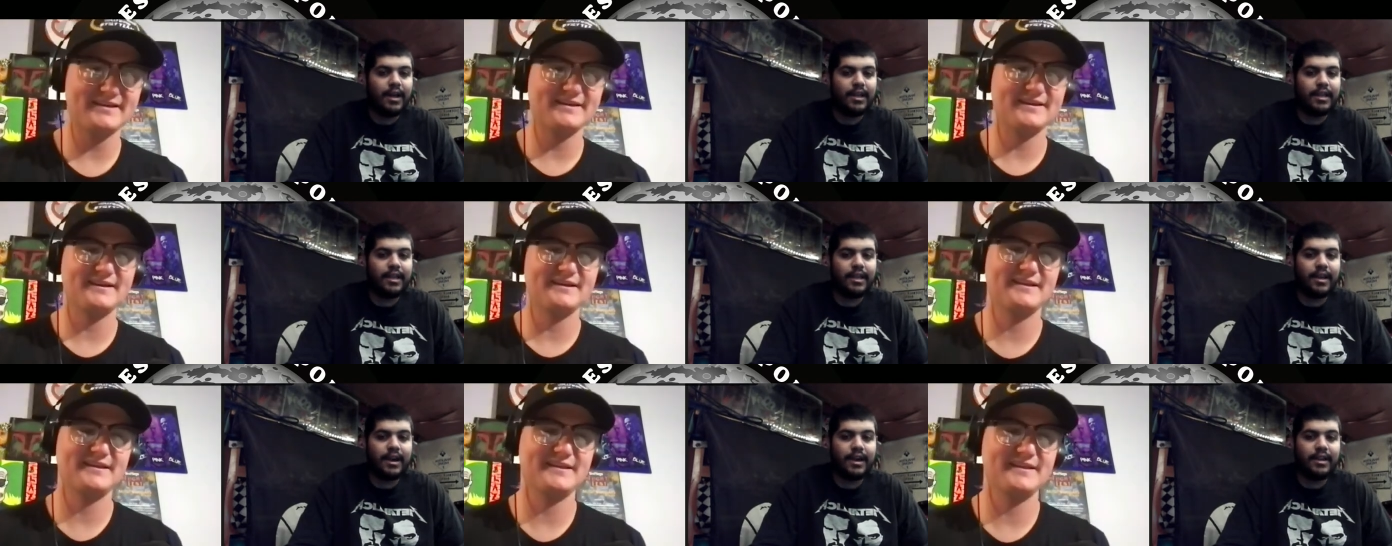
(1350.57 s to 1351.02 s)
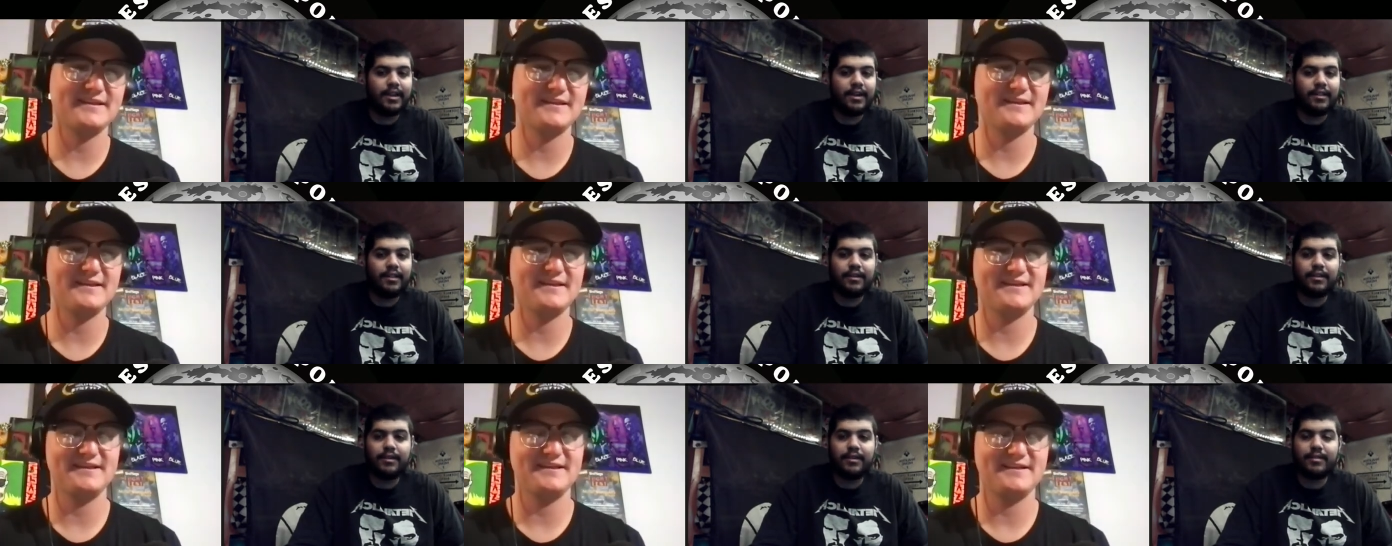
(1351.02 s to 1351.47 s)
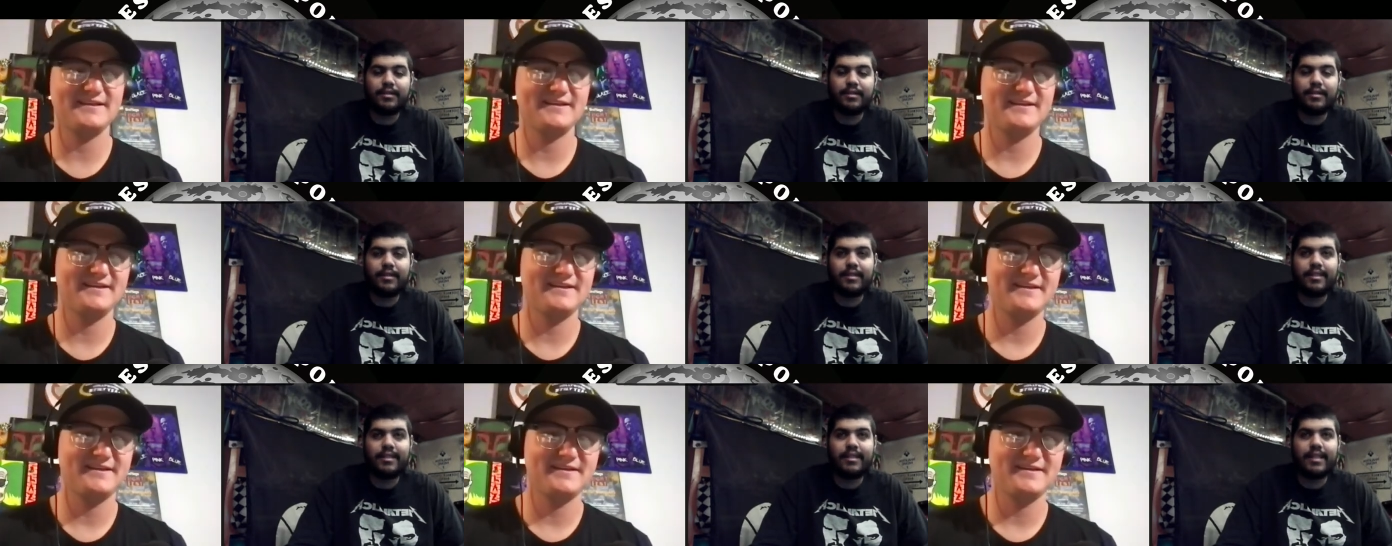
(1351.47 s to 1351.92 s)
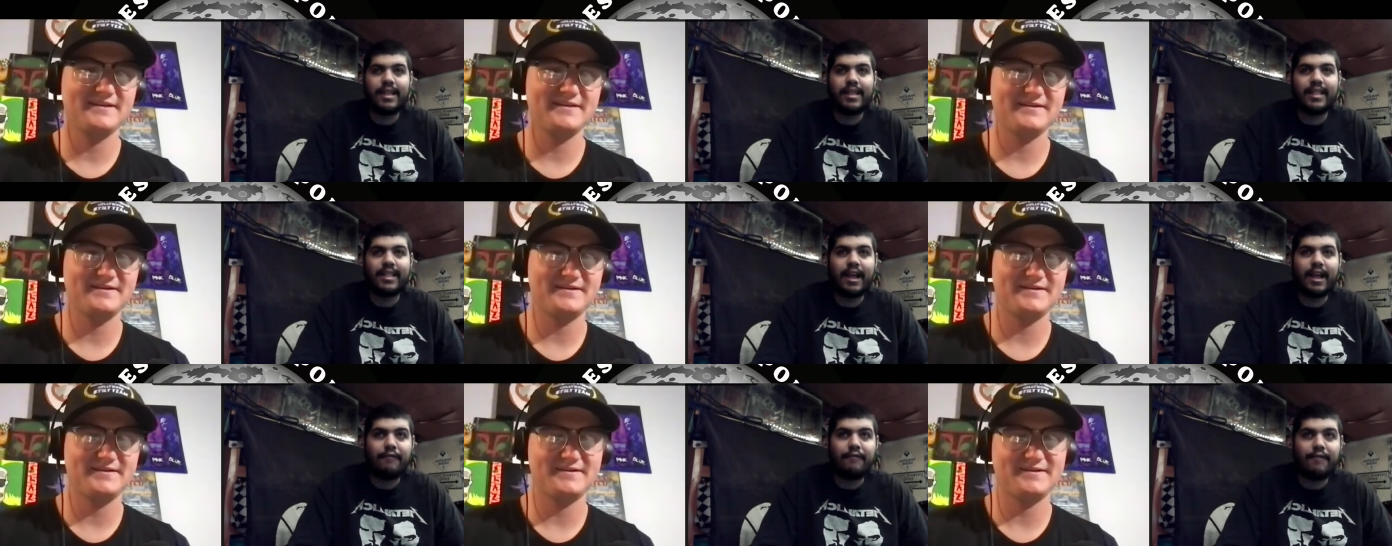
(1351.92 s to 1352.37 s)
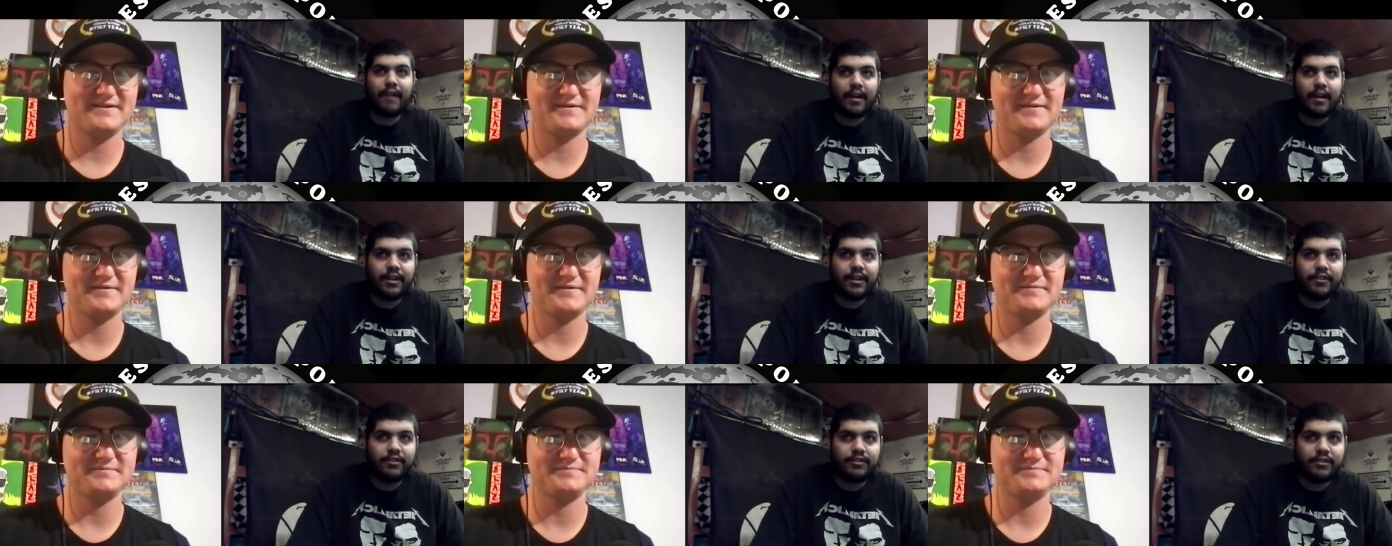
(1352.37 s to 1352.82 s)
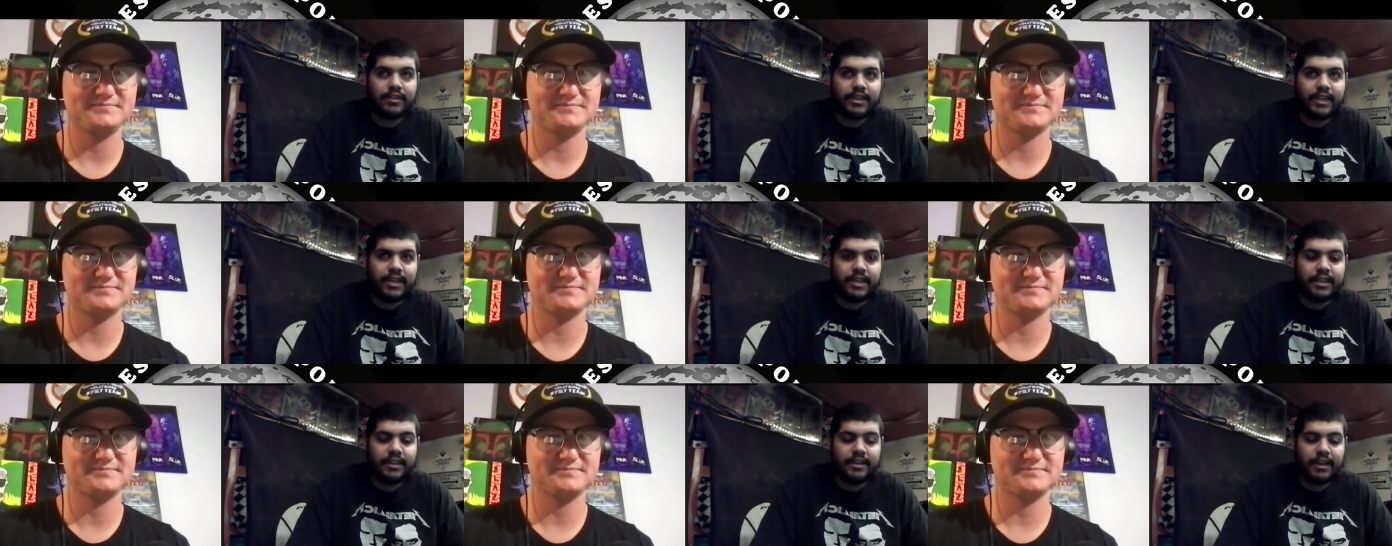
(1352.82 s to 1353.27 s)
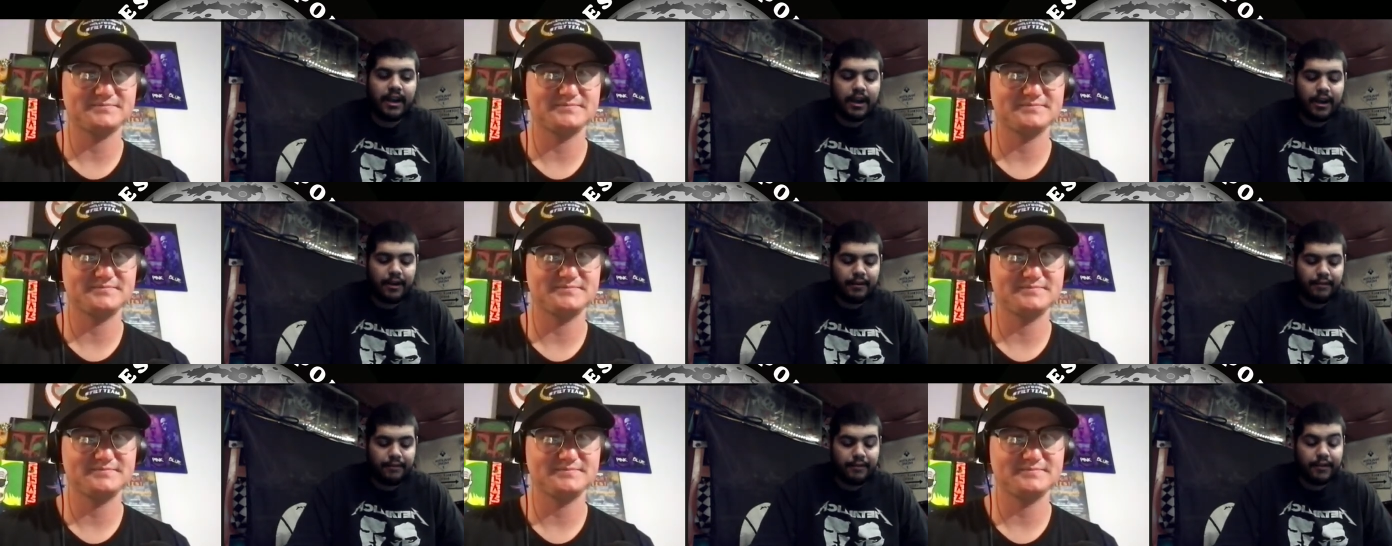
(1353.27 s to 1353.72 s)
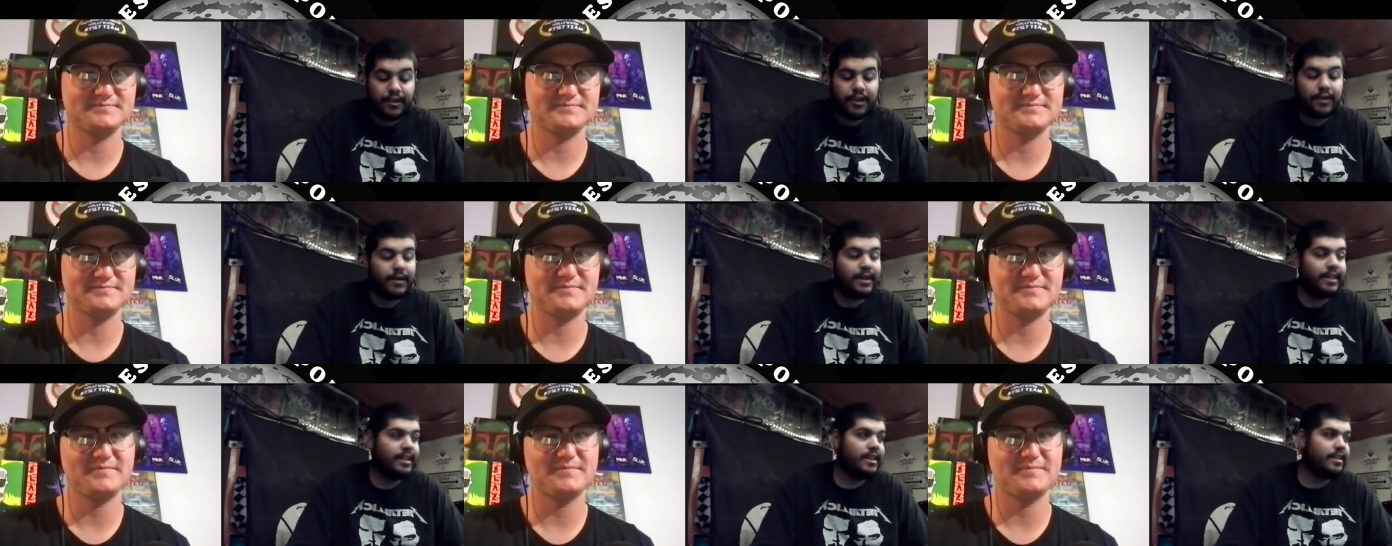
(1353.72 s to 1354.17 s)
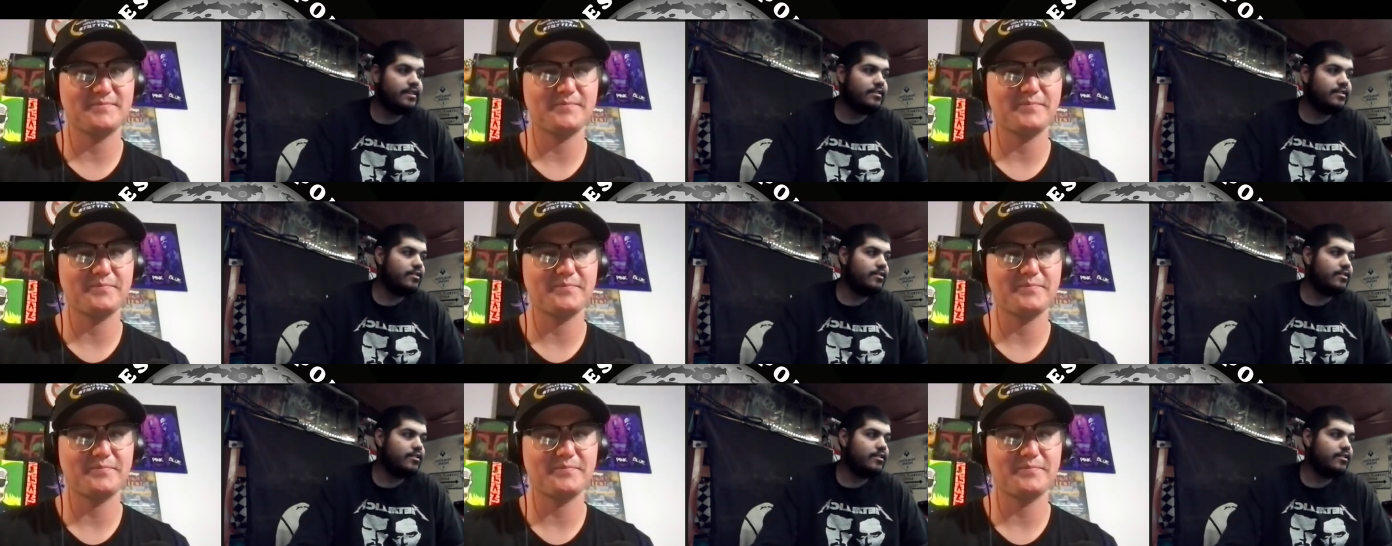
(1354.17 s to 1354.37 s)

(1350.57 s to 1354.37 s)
Speaker 1: I, another thing that I found interesting uh, for you at